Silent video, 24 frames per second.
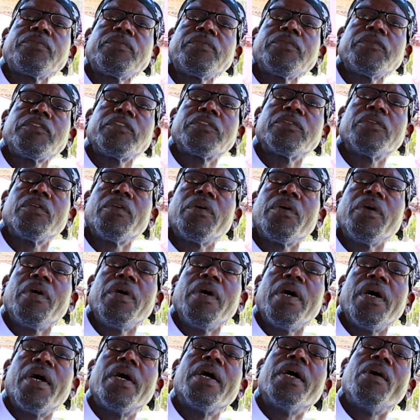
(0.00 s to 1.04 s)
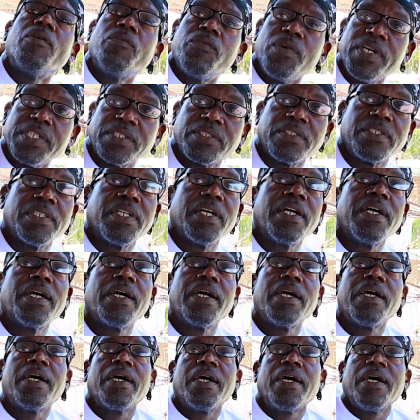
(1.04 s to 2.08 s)
non-Crip guy? Originally.
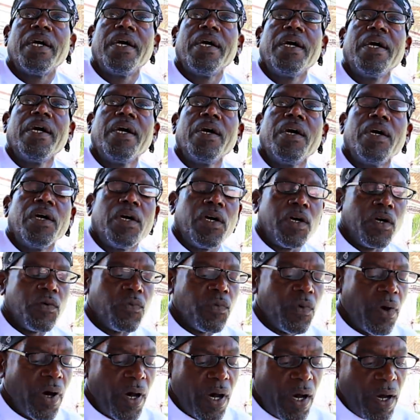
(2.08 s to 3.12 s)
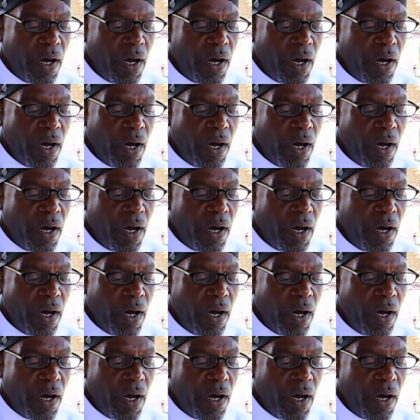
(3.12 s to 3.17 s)
Mm-hmm.